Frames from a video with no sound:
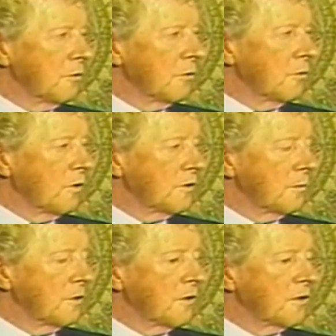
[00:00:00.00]
what we
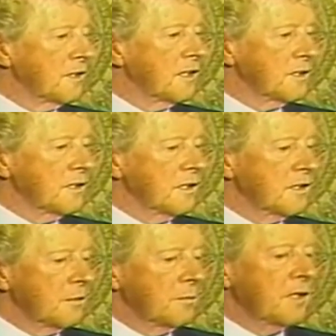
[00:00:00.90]
wanted, because this
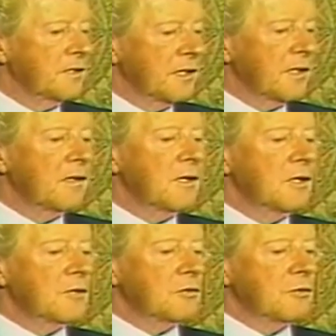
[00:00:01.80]
is the basic
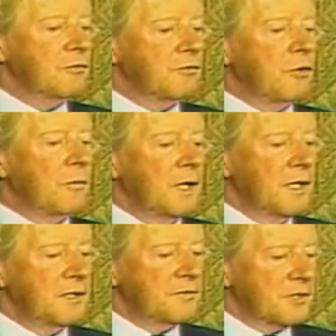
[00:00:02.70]
sort of
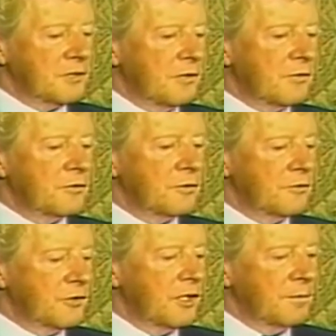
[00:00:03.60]
formulative structure
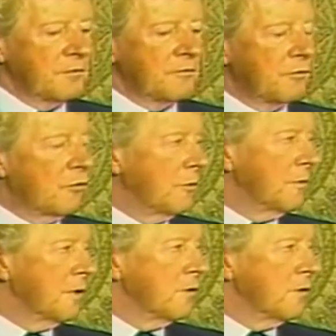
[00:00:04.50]
of shape and form in